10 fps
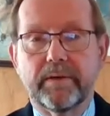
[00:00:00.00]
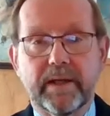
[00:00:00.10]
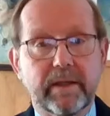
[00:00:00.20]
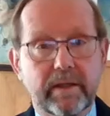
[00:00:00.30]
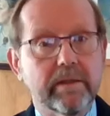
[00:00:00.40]

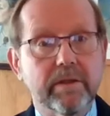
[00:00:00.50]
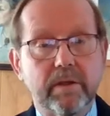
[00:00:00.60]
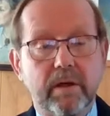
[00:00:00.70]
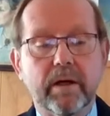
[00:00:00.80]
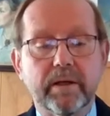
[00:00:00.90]
That
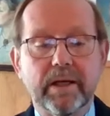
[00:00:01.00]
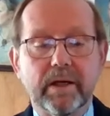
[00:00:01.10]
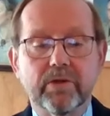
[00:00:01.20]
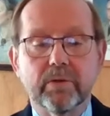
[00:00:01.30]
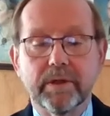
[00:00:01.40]
is
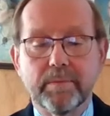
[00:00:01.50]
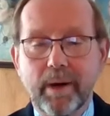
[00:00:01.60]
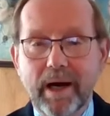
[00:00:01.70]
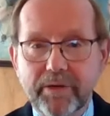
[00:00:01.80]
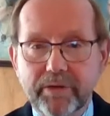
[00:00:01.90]
architecturally
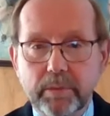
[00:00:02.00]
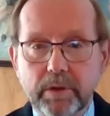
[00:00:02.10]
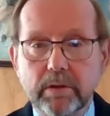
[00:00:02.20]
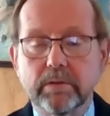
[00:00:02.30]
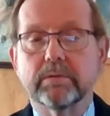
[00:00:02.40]

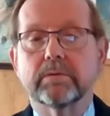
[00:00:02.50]
possible,